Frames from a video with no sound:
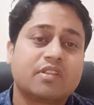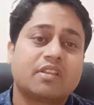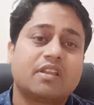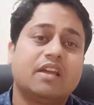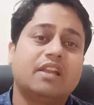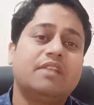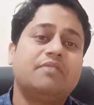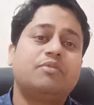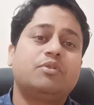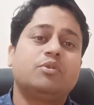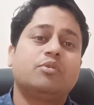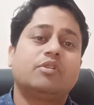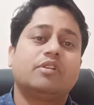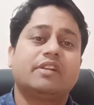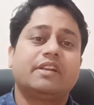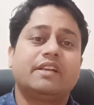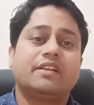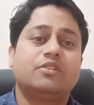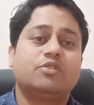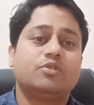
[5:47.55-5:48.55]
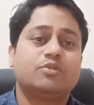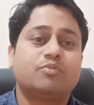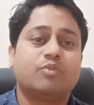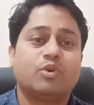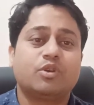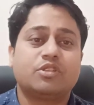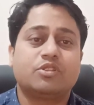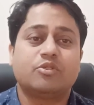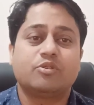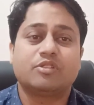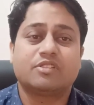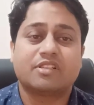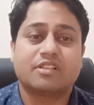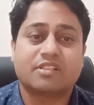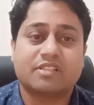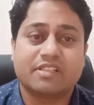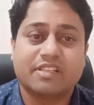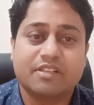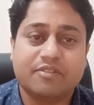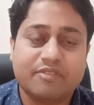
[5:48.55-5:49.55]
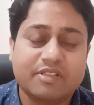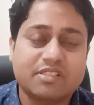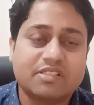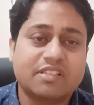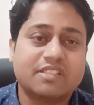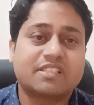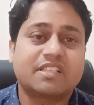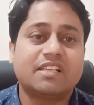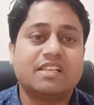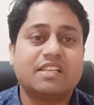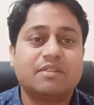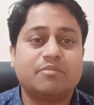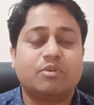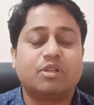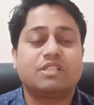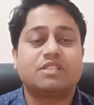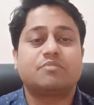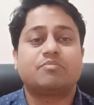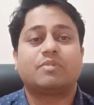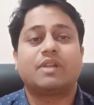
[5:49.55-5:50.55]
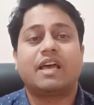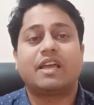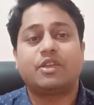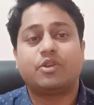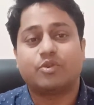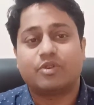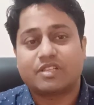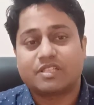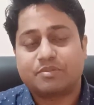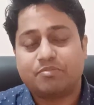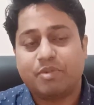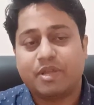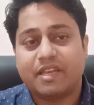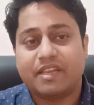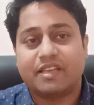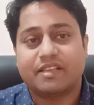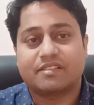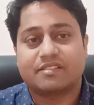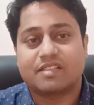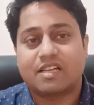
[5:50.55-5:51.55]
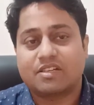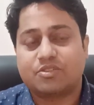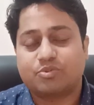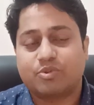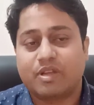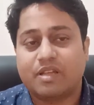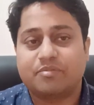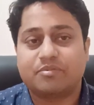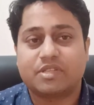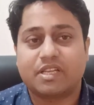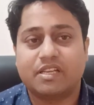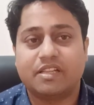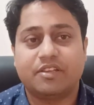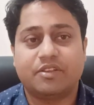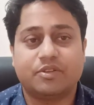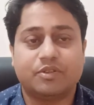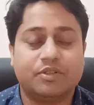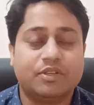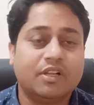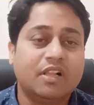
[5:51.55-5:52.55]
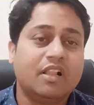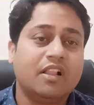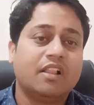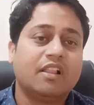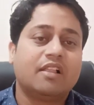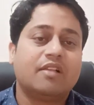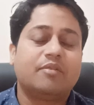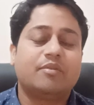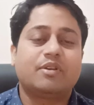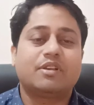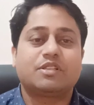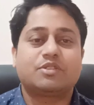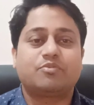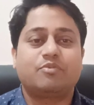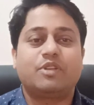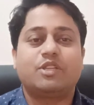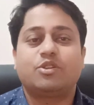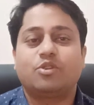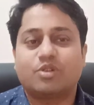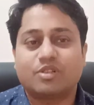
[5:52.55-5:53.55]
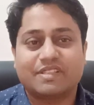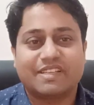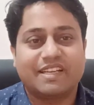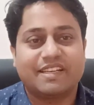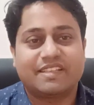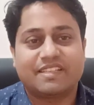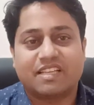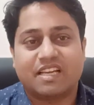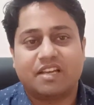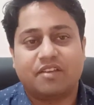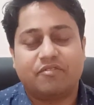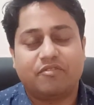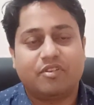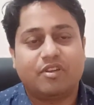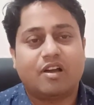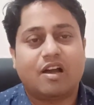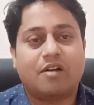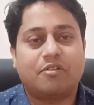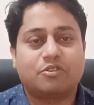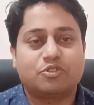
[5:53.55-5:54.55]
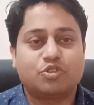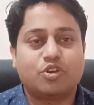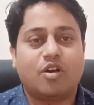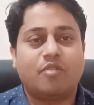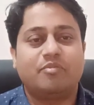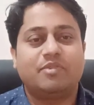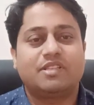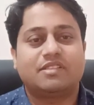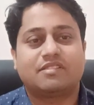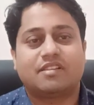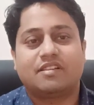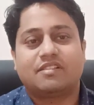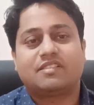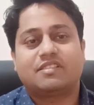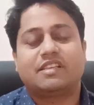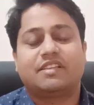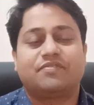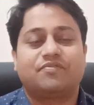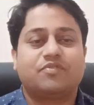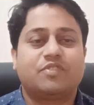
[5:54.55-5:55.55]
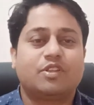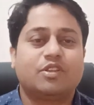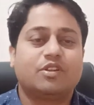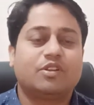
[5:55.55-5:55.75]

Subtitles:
and if you will read those books, it will certainly multiply your experience. That's why I'm telling you, because we don't get time. Our job is certain,